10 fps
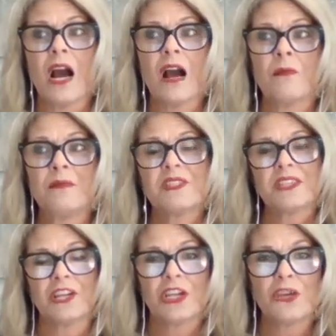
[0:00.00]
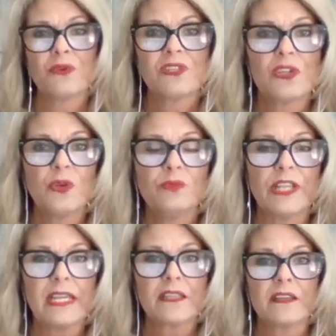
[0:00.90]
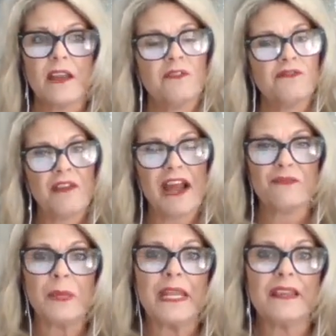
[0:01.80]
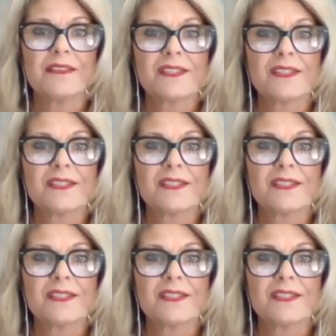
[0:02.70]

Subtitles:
I'm sending you a Zoom link in 5 minutes.